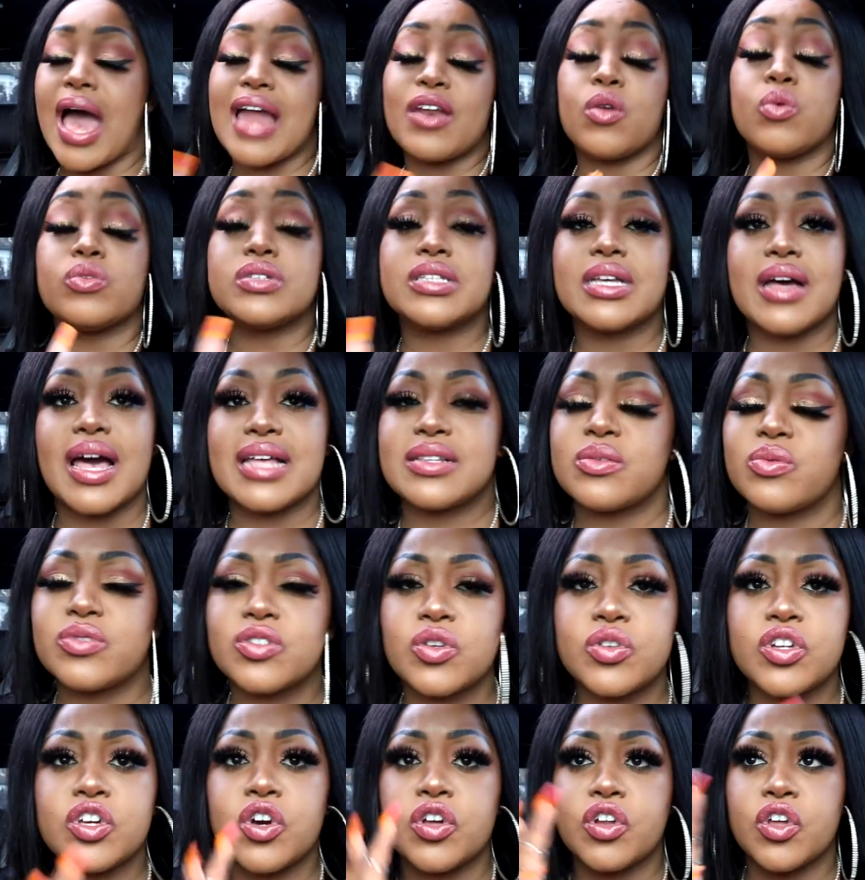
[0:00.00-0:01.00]
And also, guys, I was
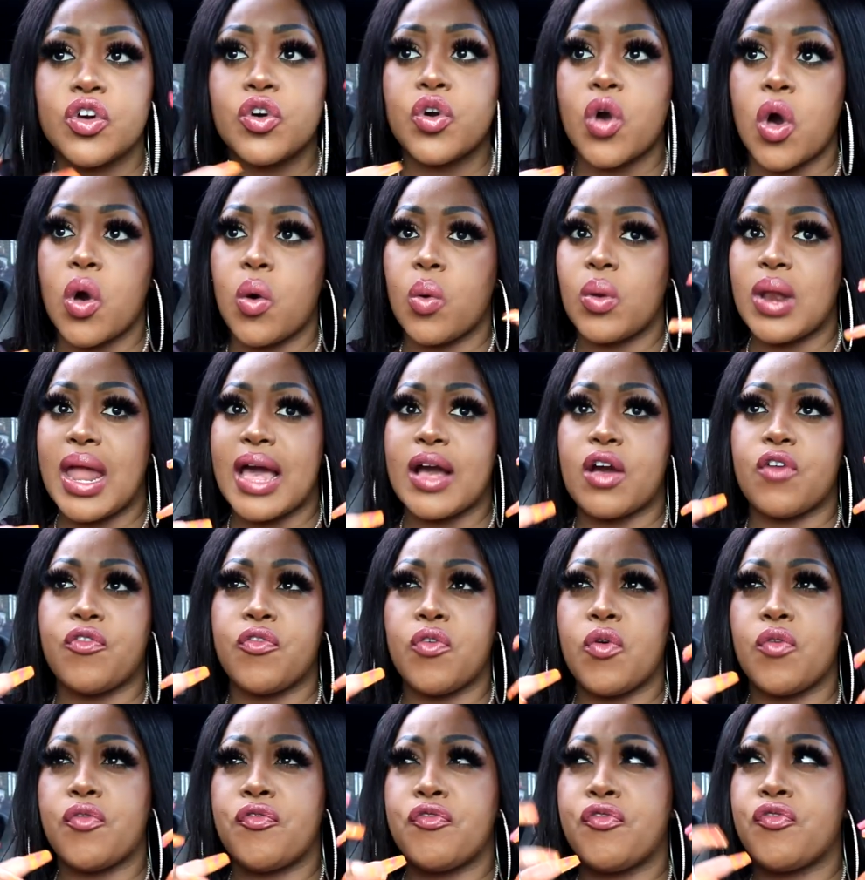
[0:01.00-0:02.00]
only gonna go like
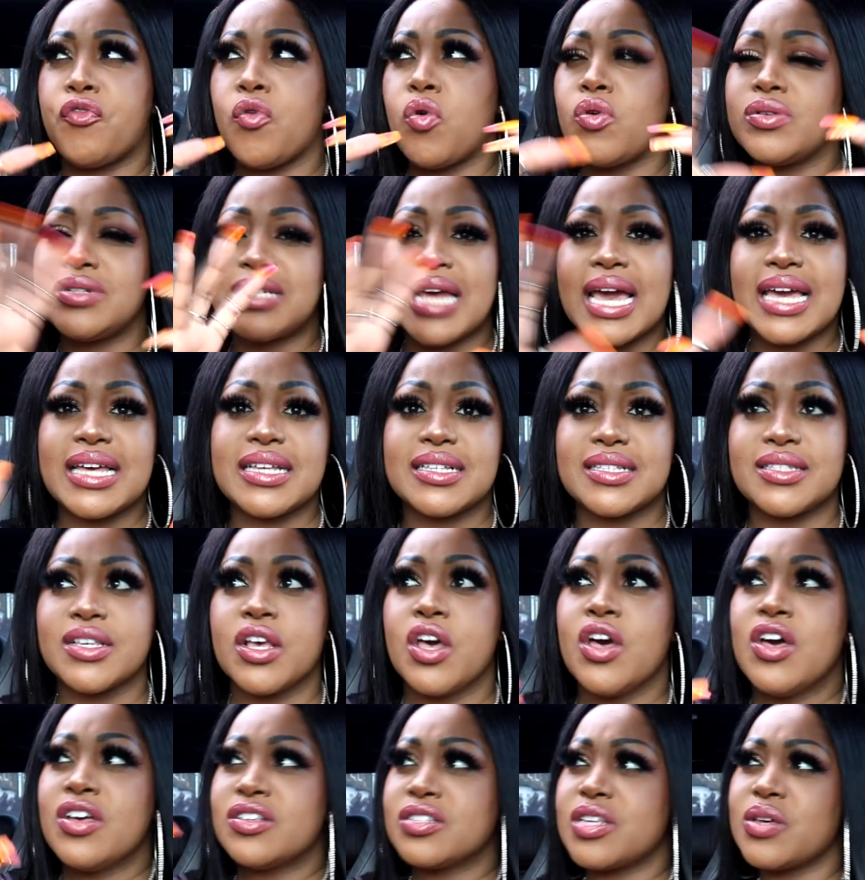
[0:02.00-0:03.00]
for four days,
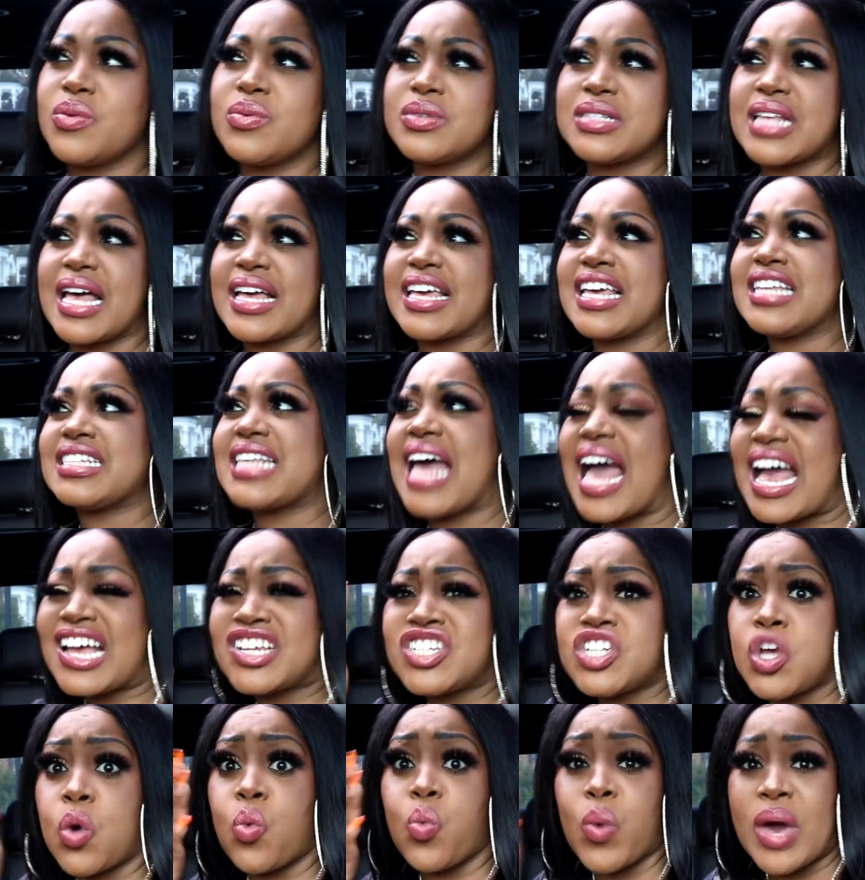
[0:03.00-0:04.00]
so it was like it's
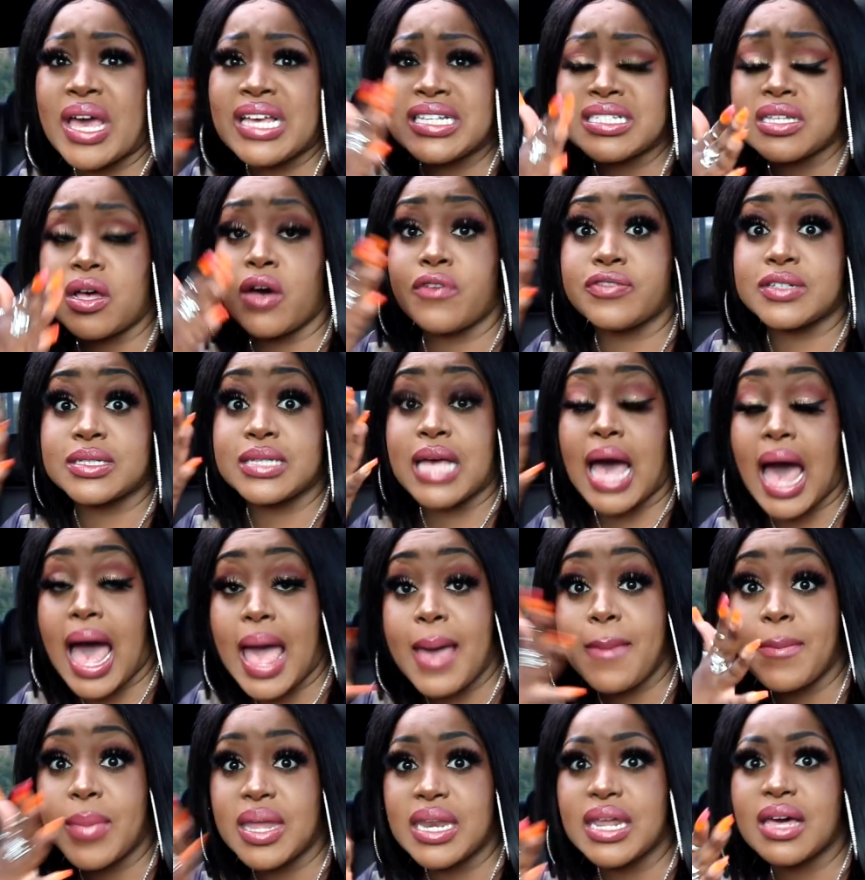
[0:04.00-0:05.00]
actually waste of
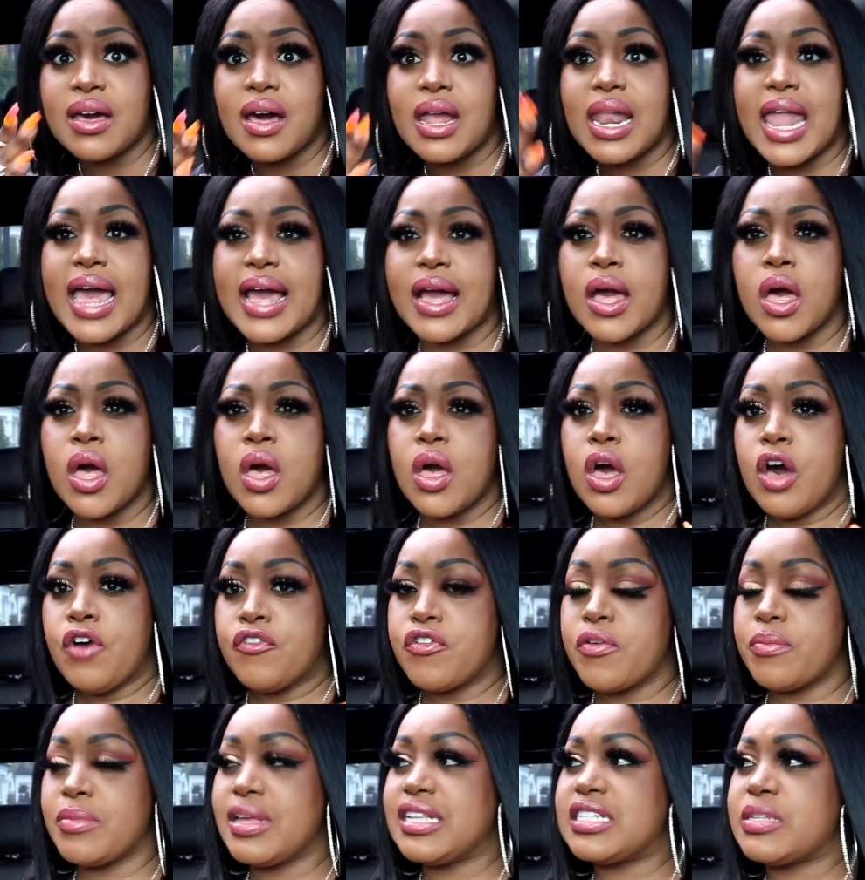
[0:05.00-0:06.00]
time, my nigga. Like,
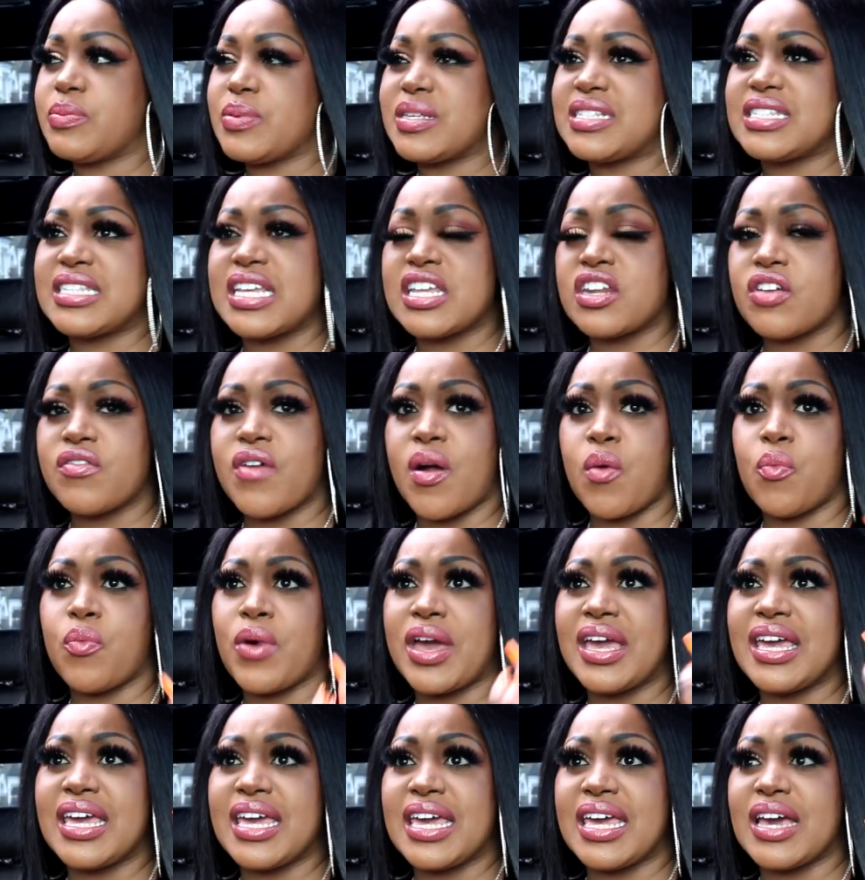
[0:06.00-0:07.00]
for me to be sitting around
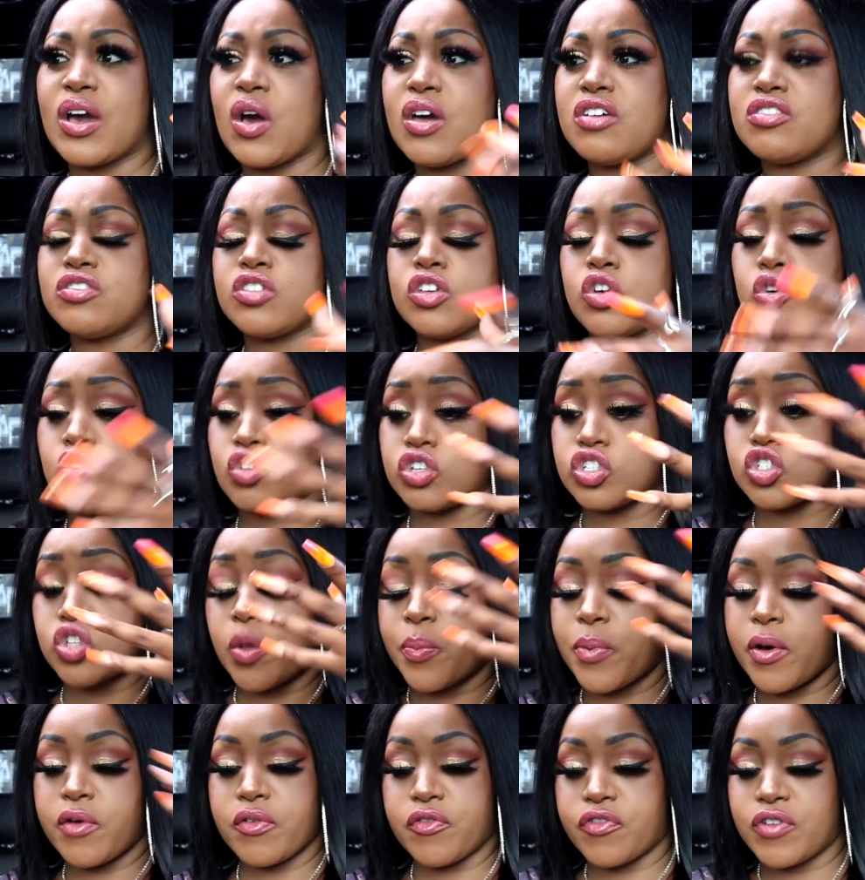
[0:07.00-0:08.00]
waiting on, on a
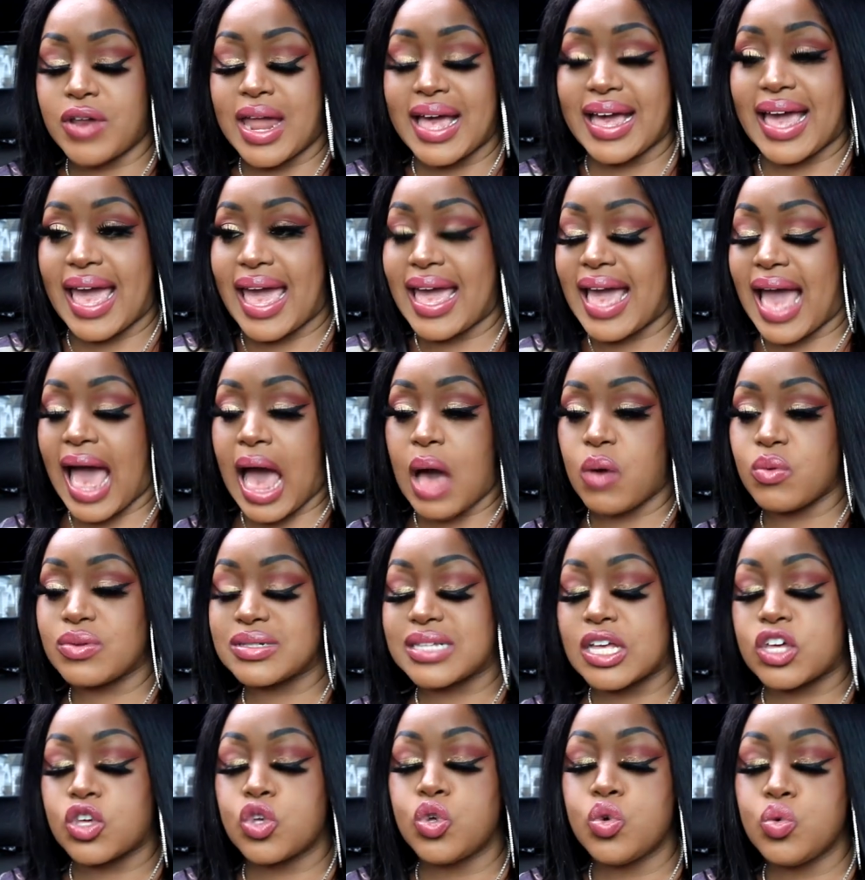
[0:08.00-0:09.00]
stopover for like eight hours,
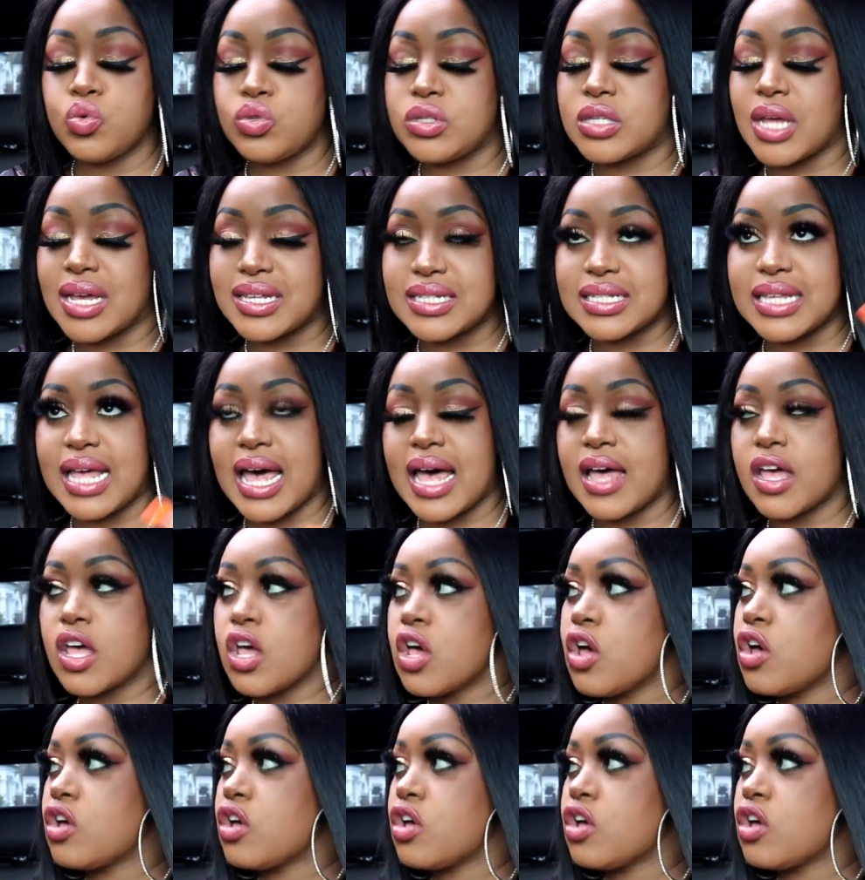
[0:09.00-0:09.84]
like, who does that?